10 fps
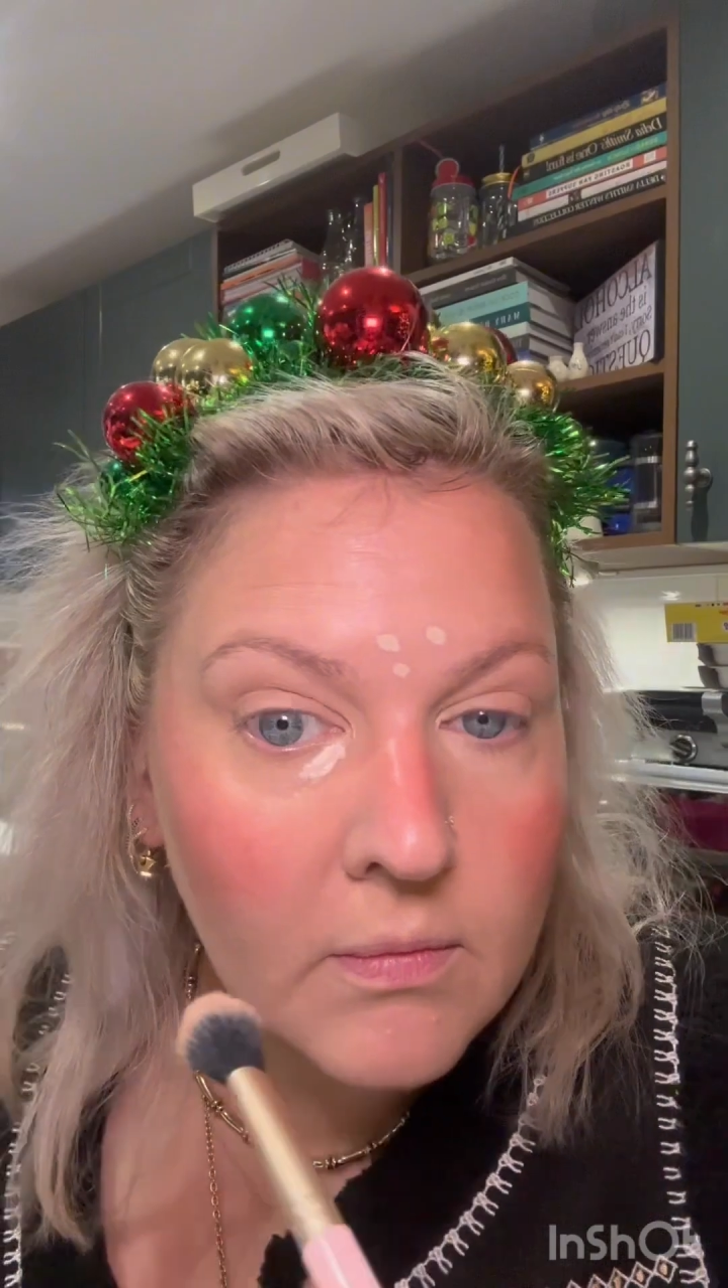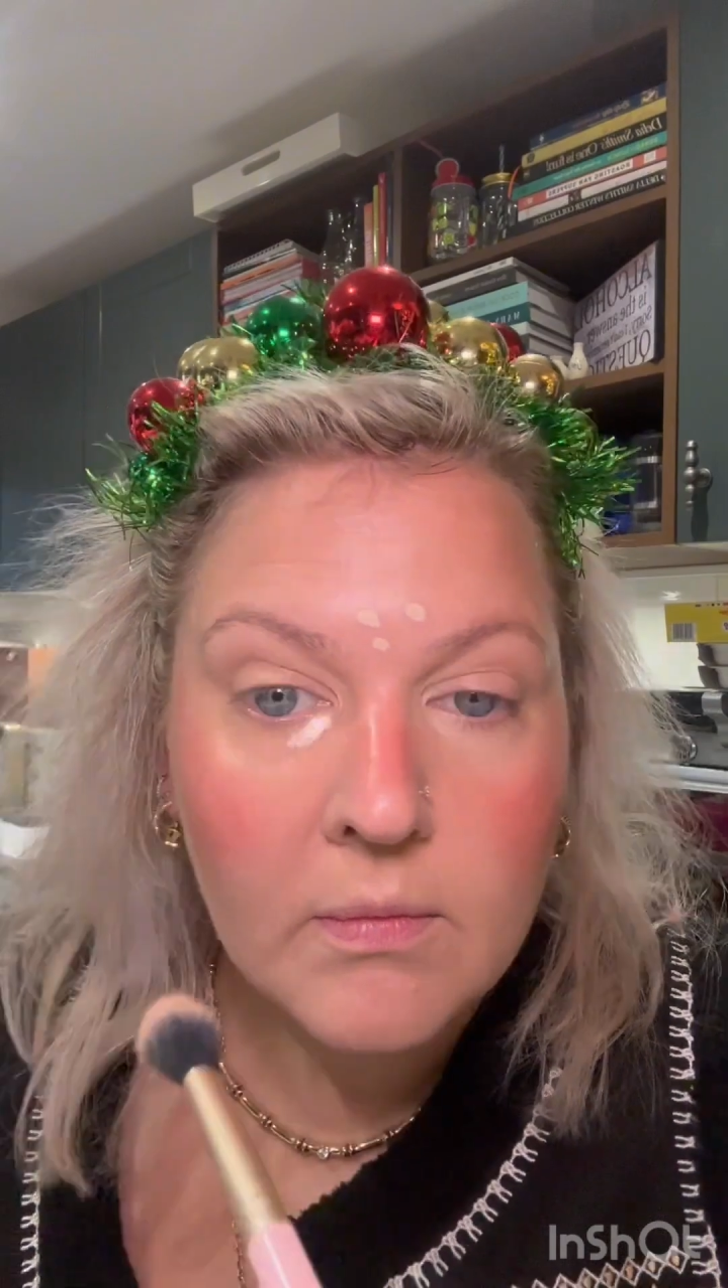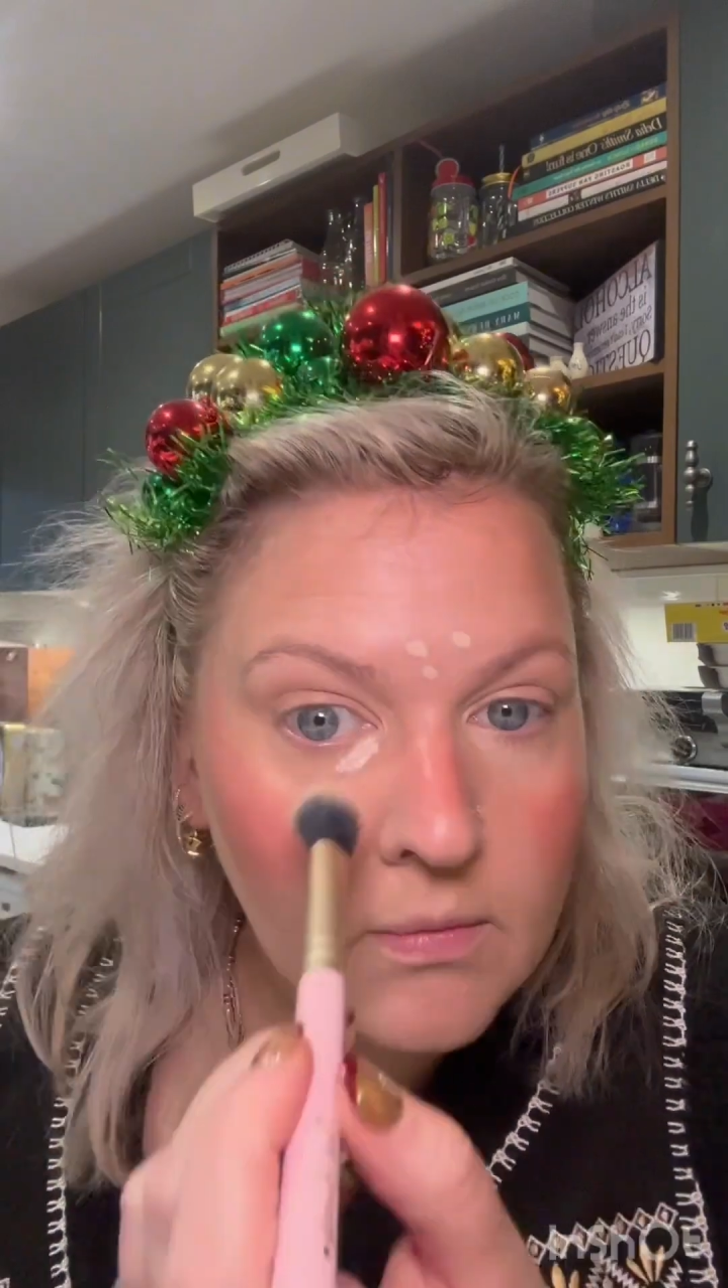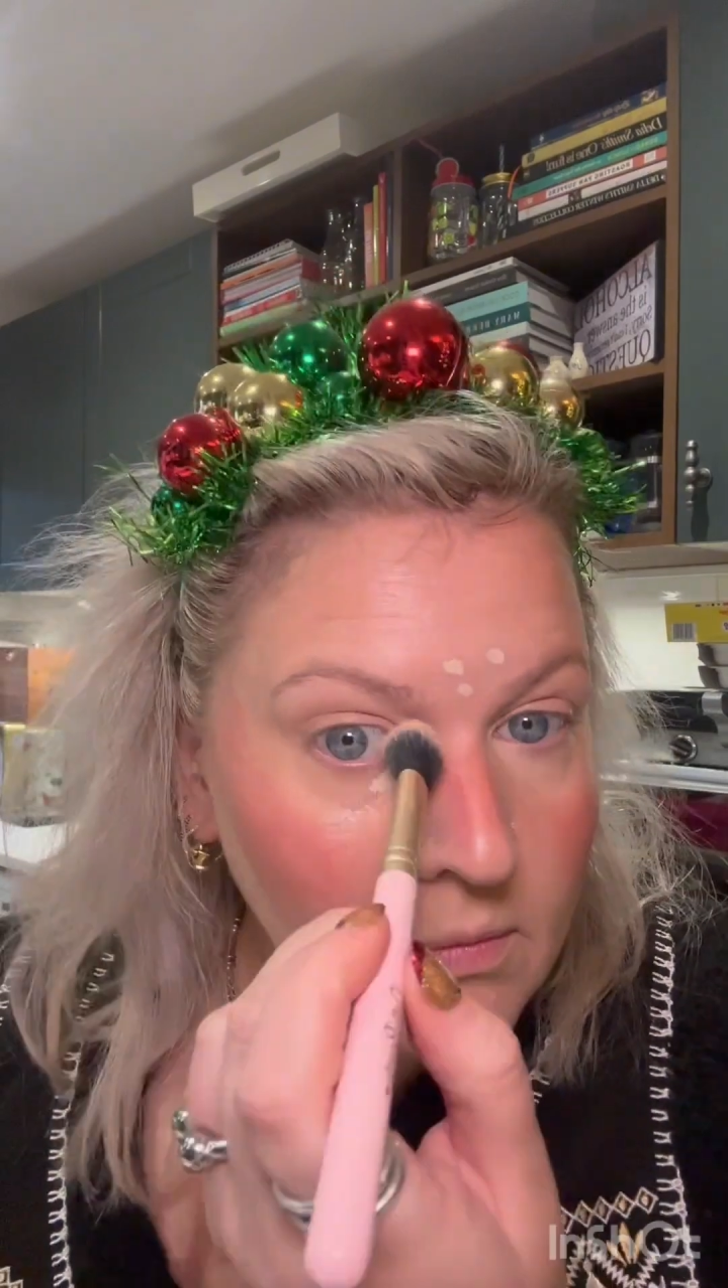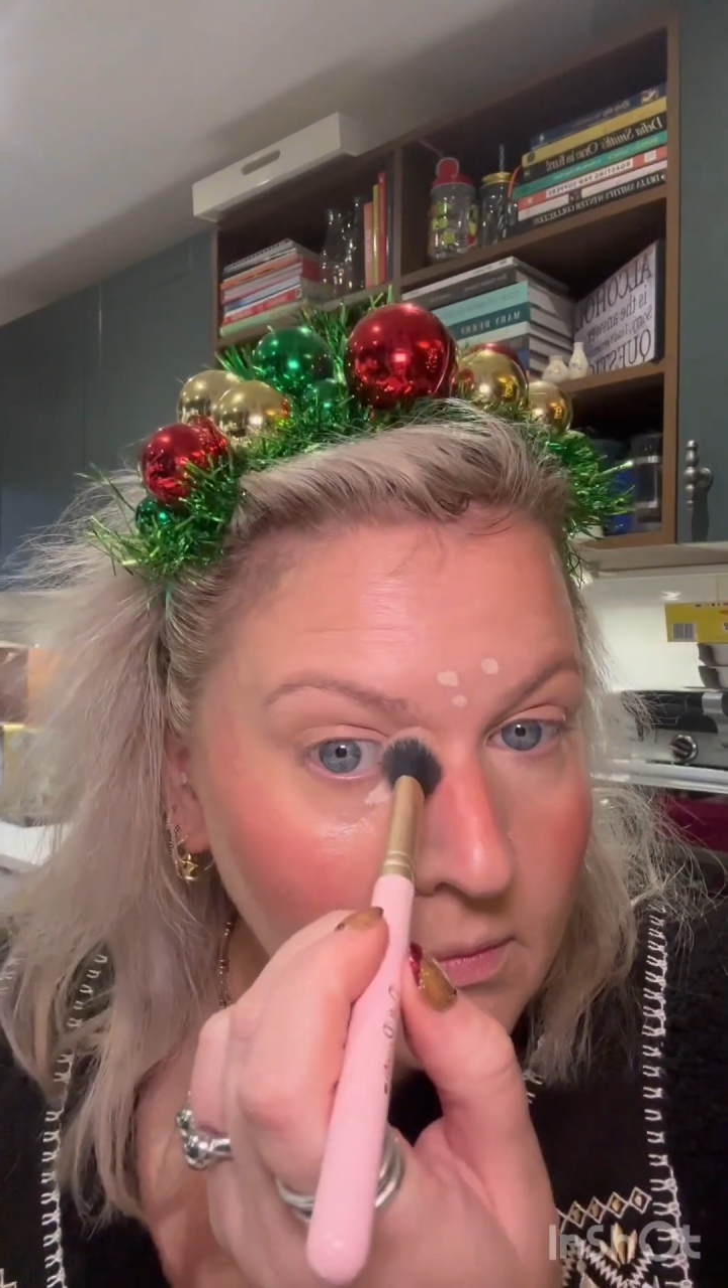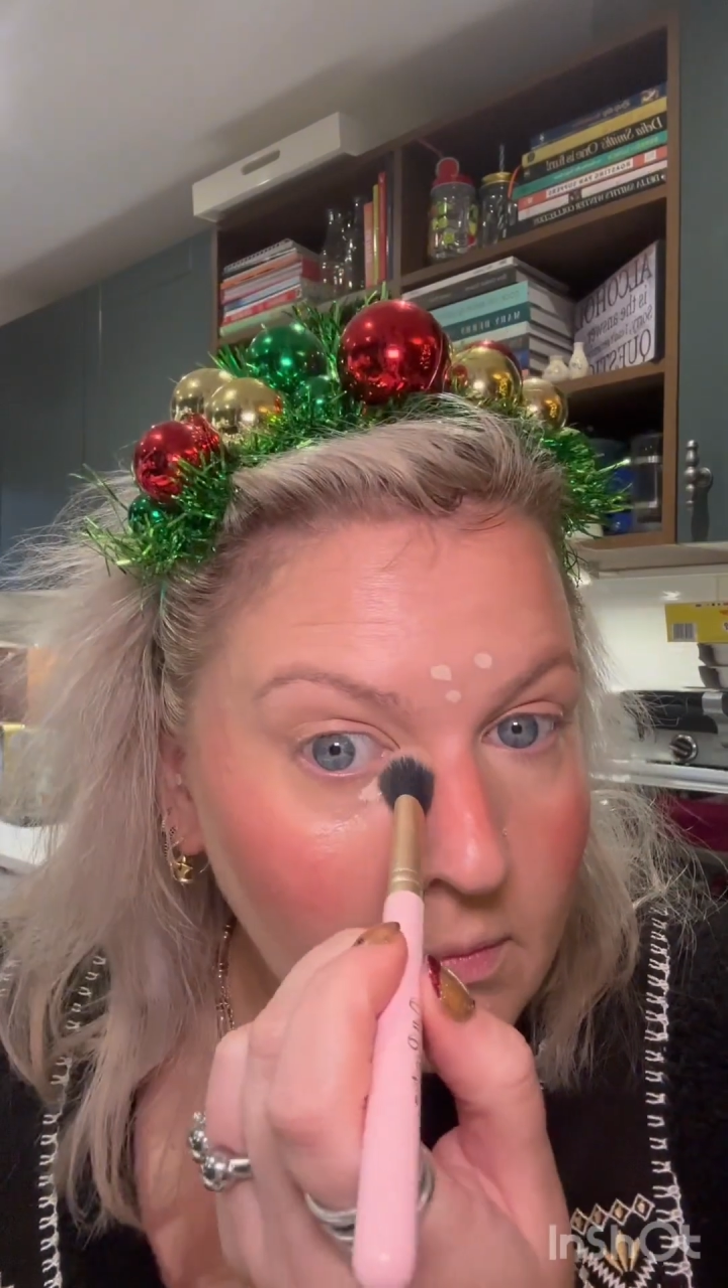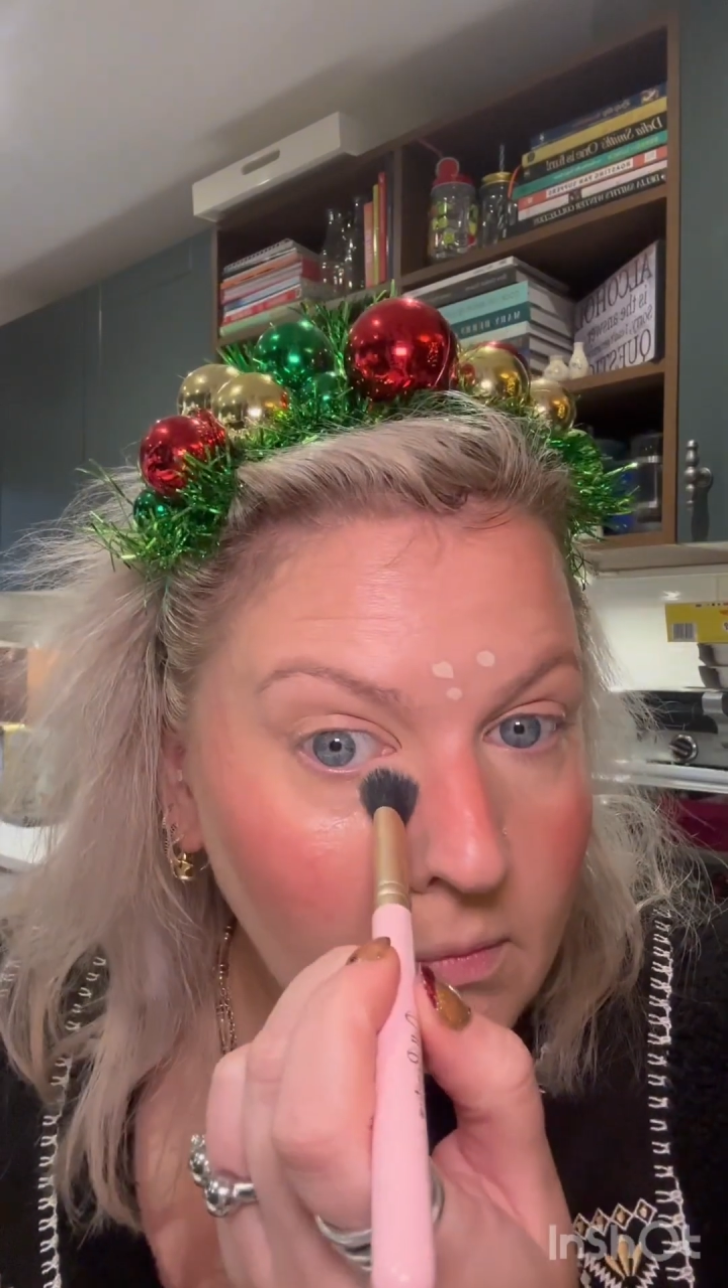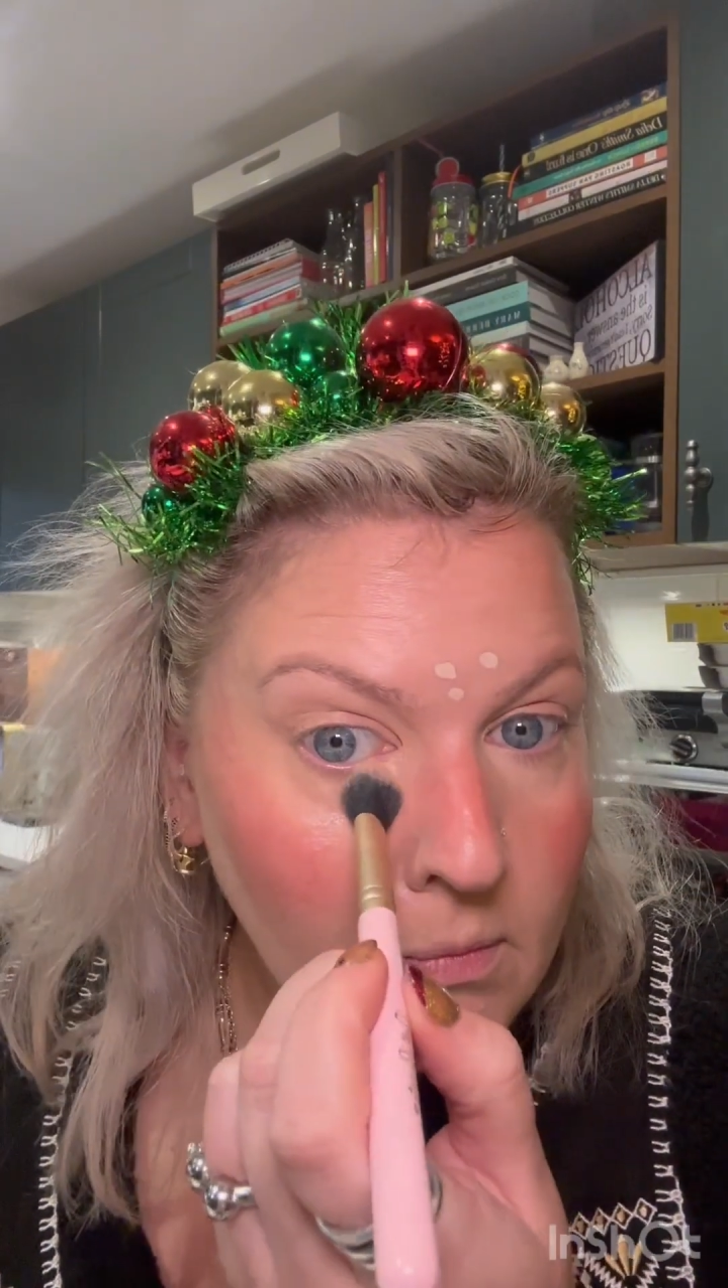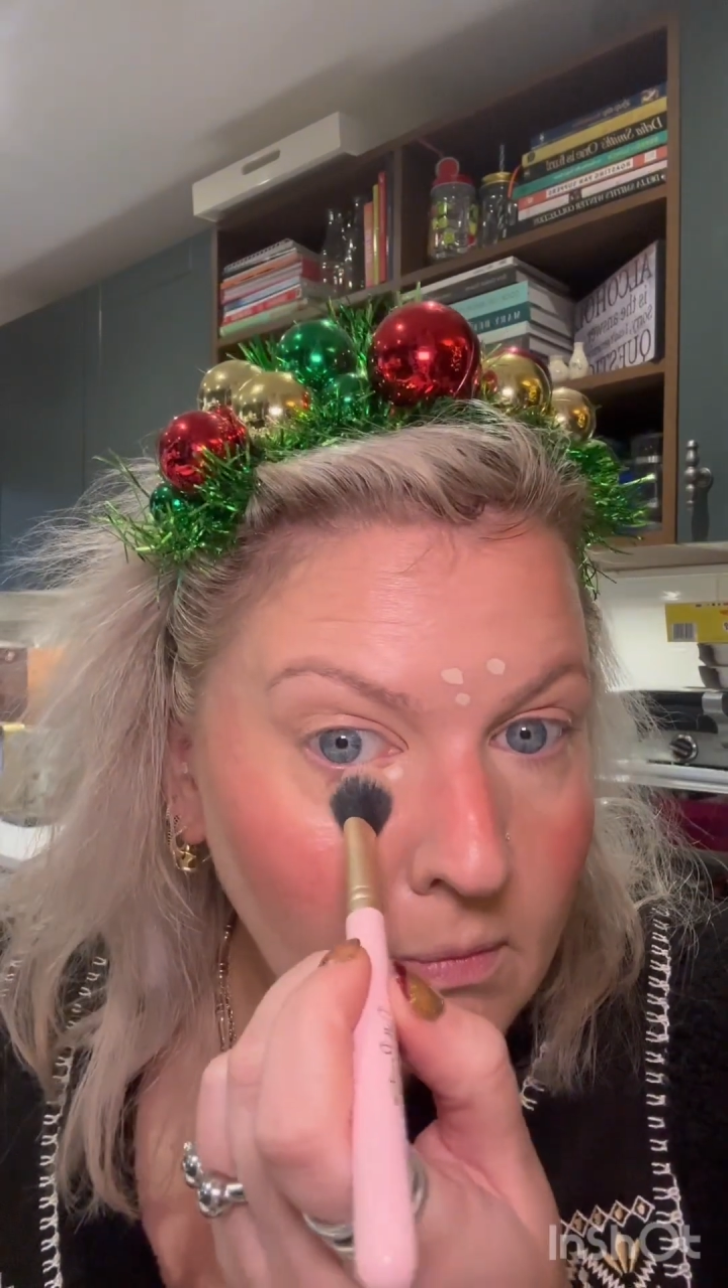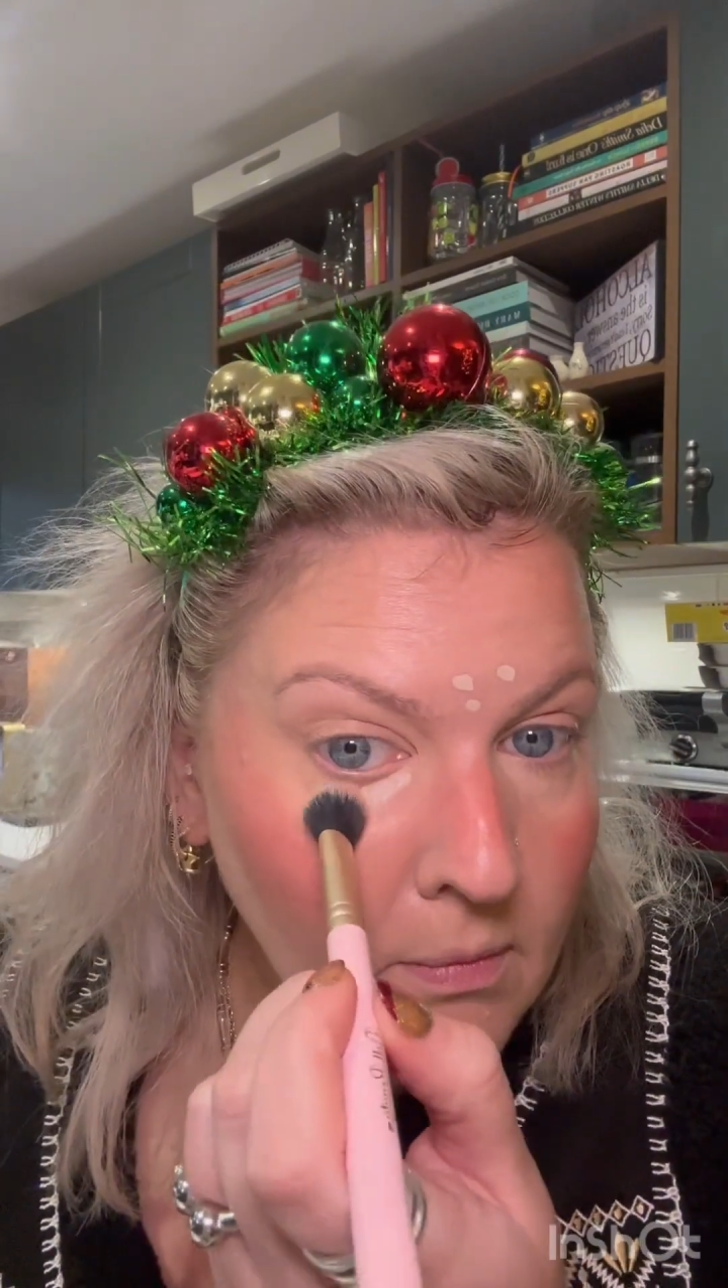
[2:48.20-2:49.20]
just in that kind of